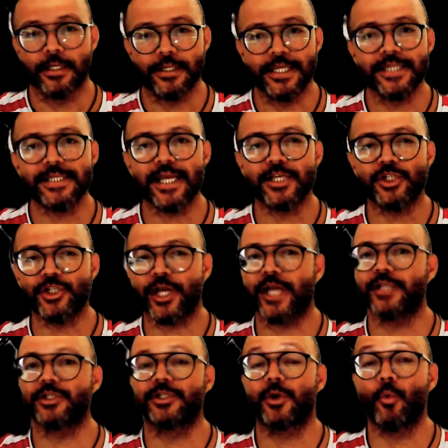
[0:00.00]
This has
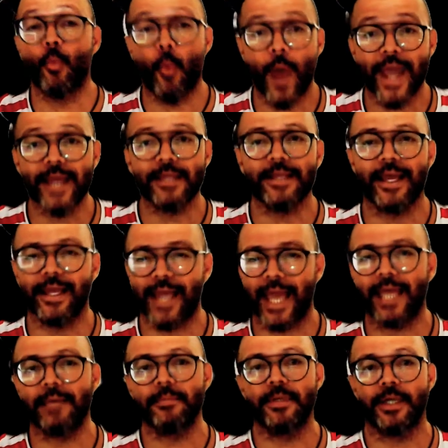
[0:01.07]
changed the way the
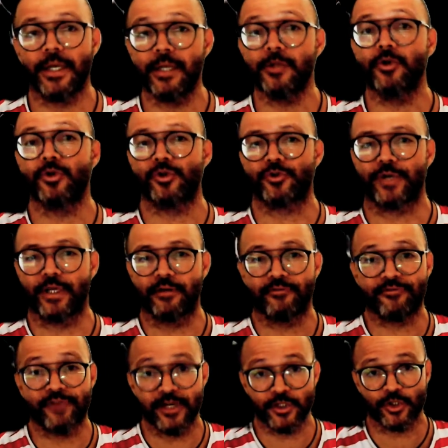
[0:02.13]
game industry
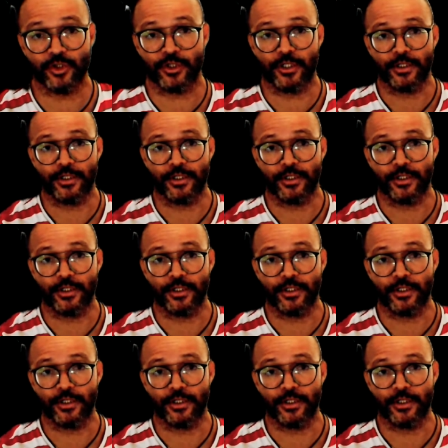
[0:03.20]
functions.